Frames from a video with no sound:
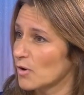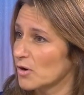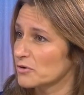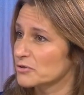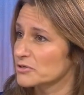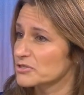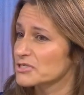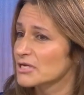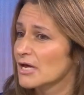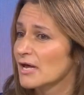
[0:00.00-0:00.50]

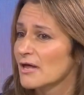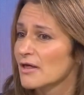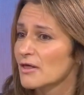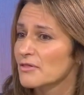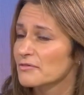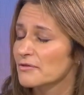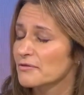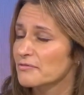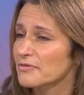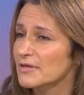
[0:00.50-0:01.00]
was
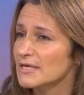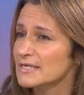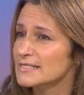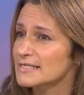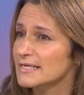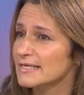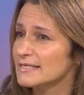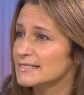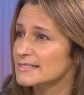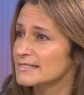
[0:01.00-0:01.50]
that
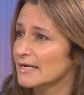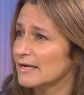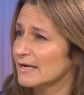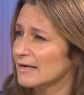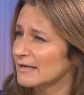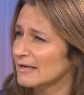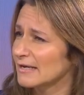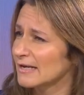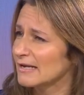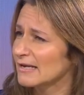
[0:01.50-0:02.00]
this is
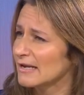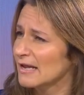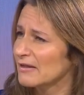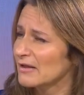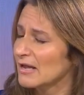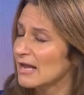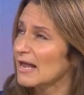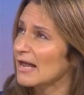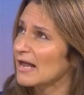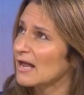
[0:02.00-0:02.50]

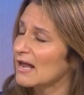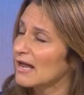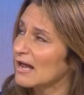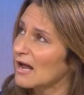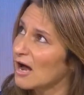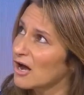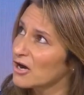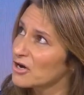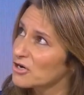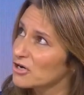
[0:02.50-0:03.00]

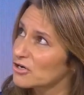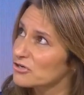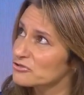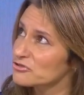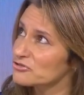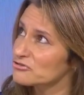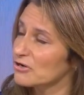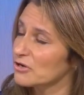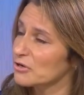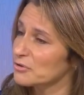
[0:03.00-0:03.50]

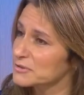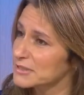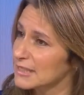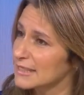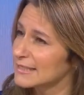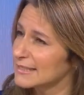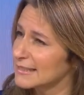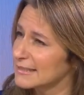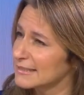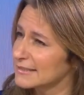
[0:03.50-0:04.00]
uncontrolled
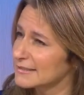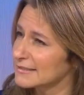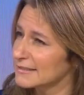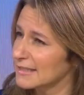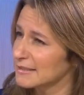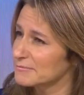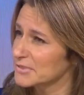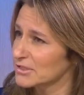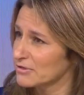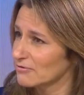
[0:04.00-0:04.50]

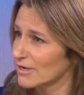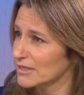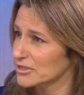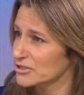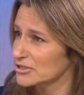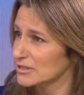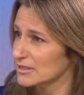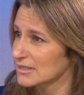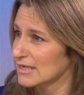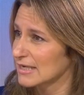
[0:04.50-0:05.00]
illegal
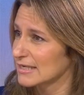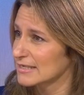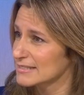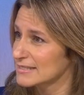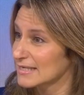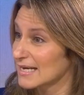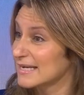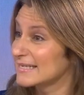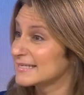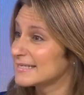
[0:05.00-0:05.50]
immigration
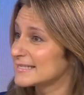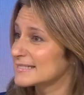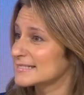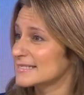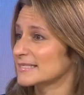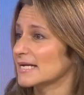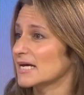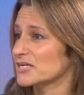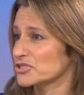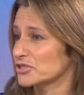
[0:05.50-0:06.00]
is an
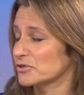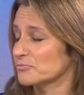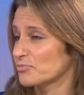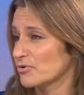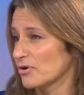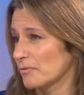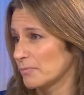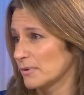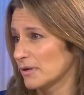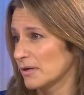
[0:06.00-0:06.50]
international
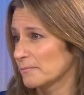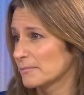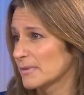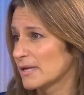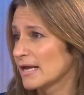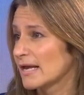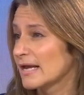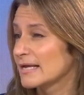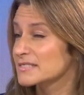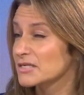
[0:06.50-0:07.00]
problem.
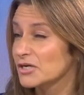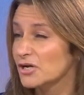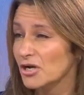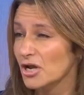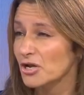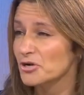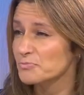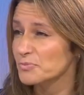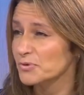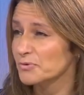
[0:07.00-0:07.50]
It's a
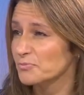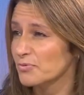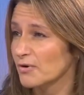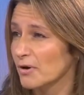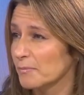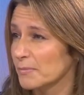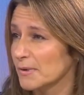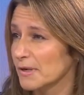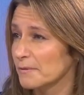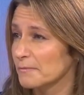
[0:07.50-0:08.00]
global
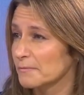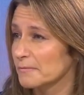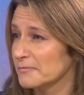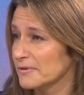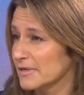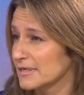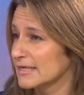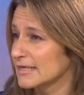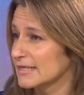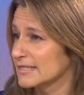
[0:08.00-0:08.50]
problem
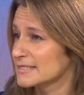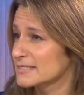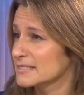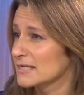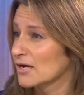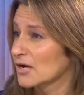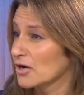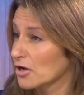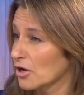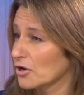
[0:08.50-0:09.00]
that needs
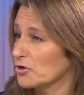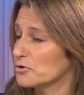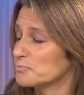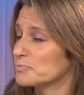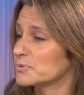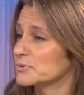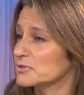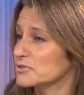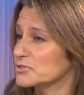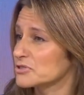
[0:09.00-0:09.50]

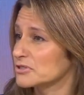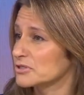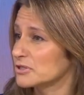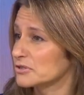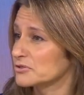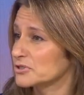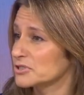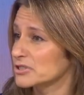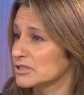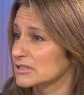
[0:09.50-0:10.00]
global
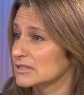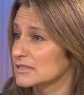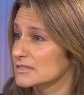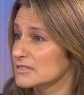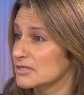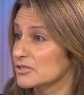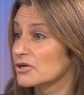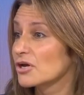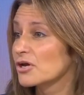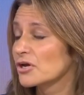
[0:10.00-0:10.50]

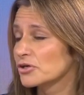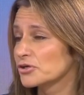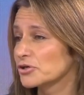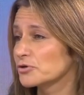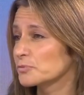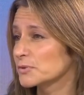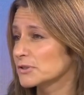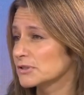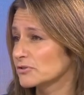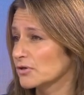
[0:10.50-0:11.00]
solutions. And
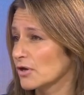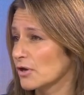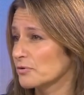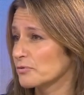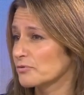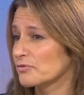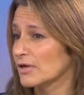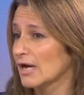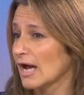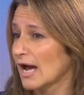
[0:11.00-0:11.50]
you will
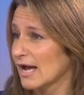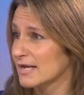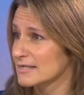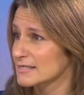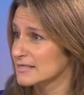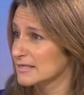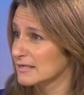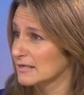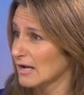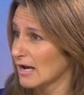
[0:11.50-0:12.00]
know that
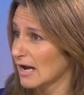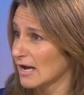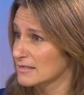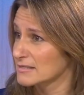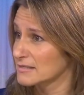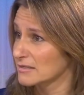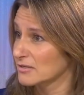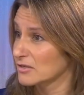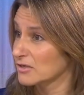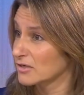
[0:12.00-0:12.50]
as
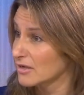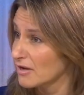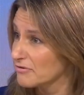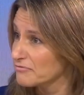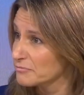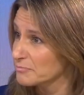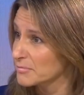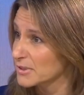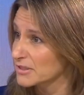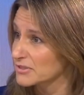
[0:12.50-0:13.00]
a
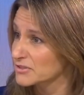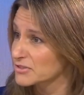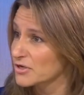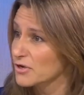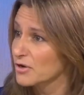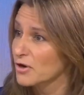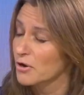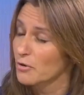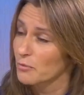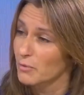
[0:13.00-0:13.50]
government,
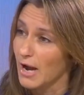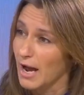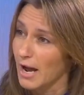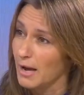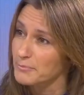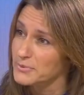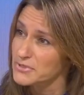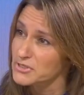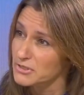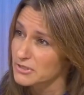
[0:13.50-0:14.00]
we're
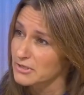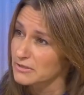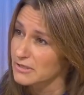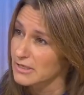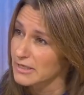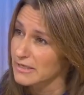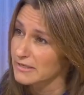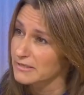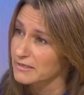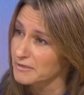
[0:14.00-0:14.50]

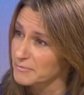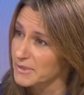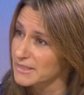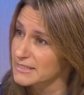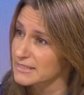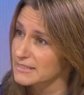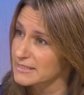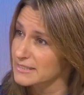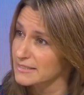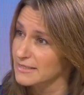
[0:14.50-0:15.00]
absolutely
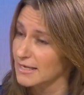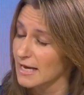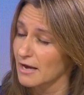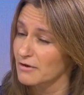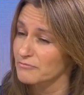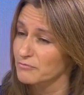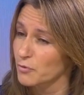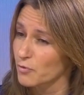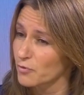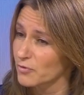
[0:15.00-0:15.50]
committed to that.
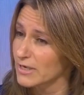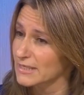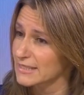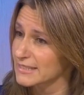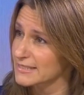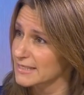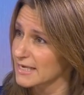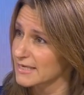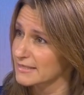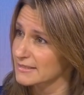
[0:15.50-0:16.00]
I've
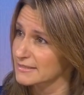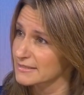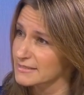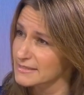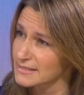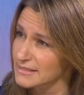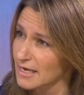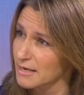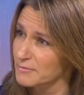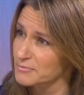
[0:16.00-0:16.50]
already taken
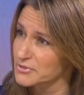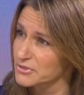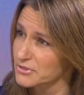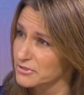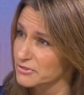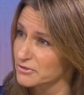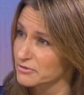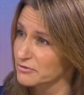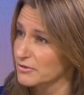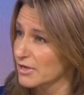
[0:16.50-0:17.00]
steps
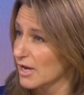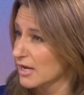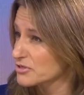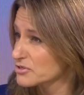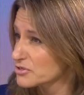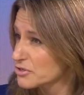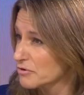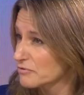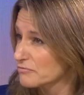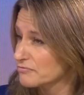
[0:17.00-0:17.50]
to do
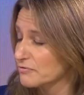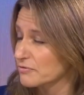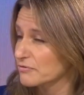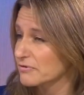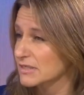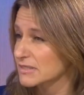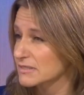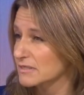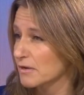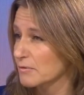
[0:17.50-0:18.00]
that. So,
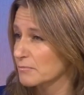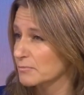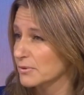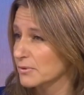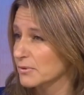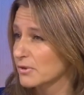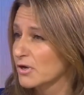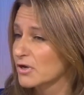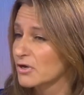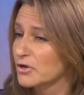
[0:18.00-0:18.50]
for
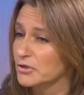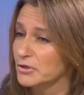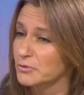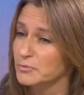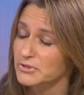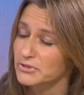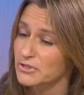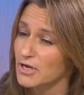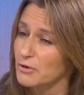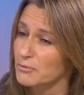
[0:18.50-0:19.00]
example,
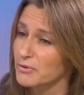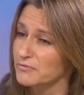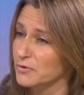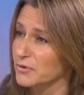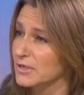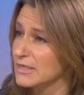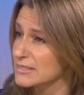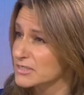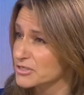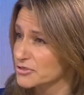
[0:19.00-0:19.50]
you will know we've
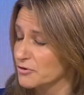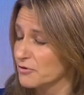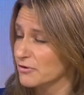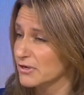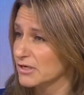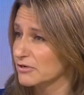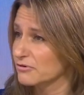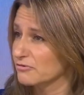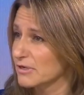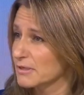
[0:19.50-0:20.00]
got a
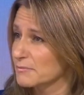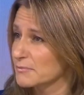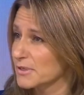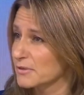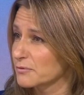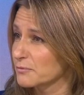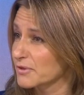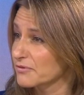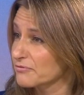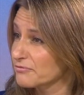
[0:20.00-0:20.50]
historic
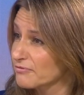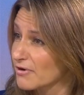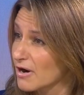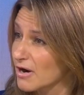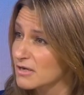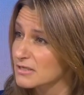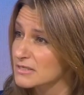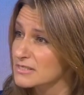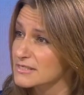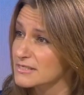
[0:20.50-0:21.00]
agreement with
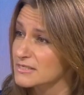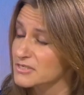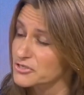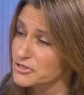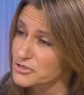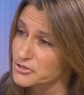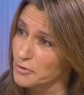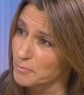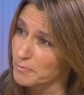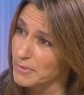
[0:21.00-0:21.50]
France that's
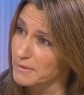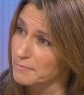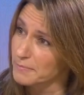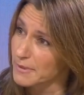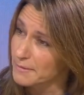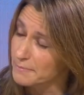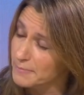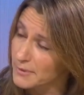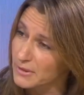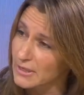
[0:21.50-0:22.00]
stopping
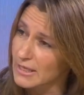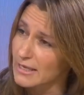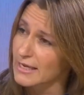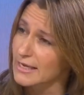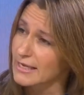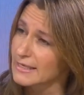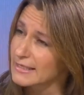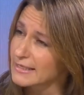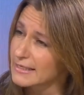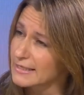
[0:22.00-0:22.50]
people
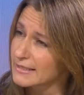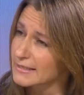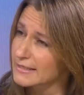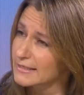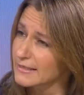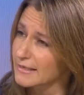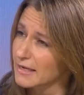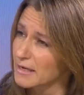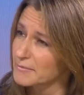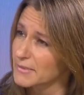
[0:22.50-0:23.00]

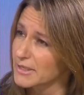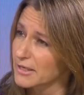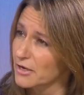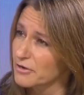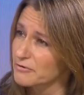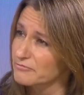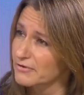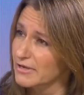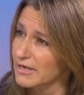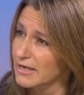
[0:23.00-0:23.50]
illegally coming
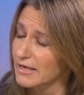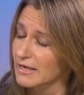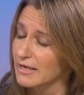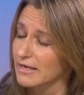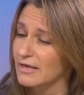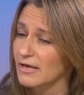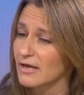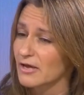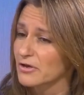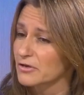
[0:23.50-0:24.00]
over
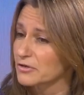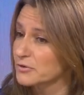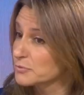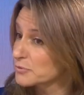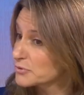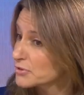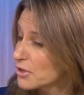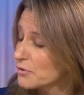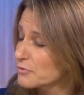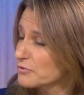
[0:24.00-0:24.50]
here.
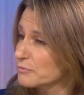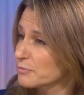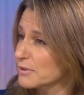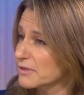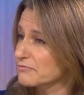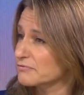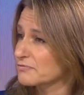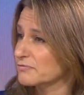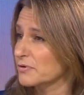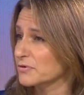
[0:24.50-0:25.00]
You'll know that
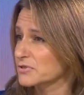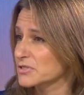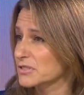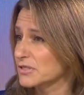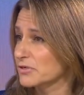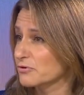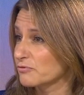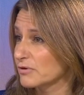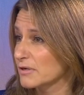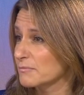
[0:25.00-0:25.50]
we've got
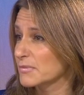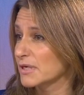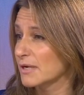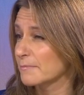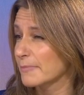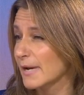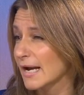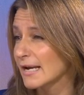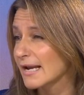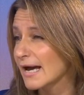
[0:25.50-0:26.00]
an agreement,
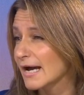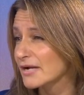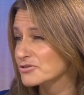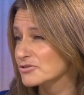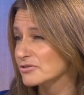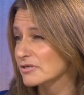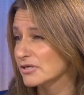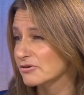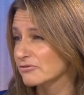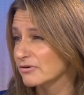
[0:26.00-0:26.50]
a
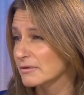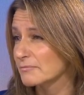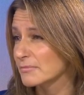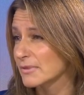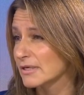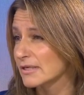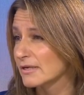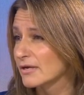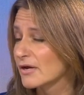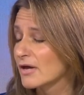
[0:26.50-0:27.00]
bilateral
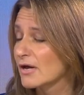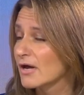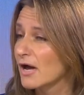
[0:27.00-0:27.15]
agreement